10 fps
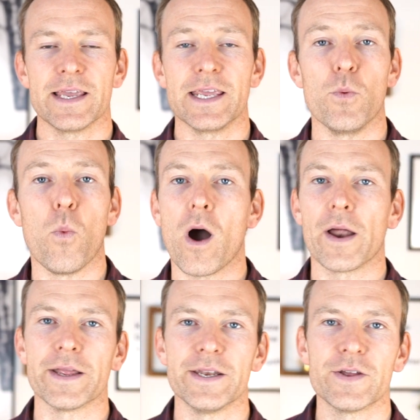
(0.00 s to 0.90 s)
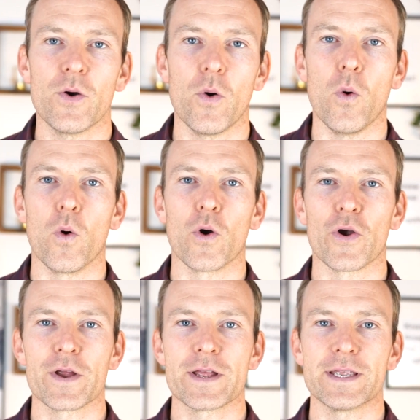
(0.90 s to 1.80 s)
he wanted
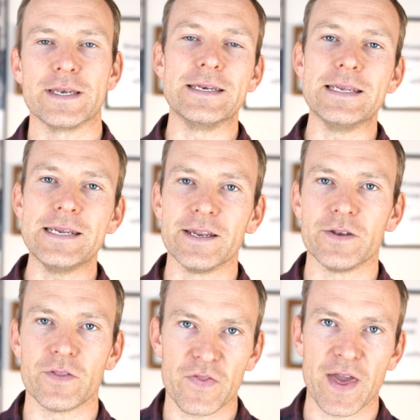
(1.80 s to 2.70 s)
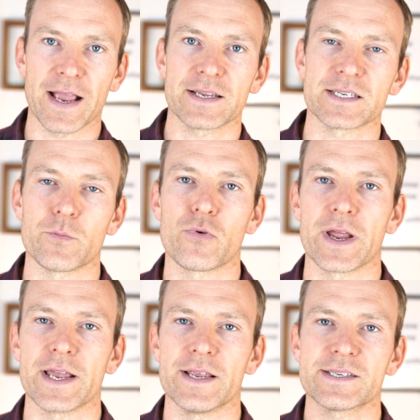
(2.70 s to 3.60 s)
or needed the thanks and
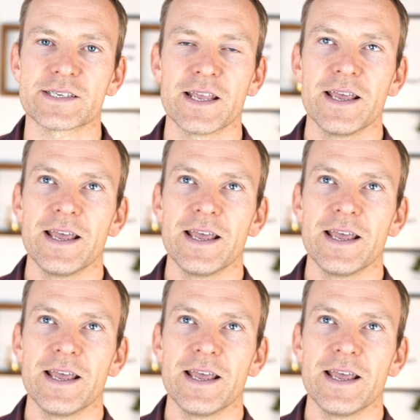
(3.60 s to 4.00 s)
praise.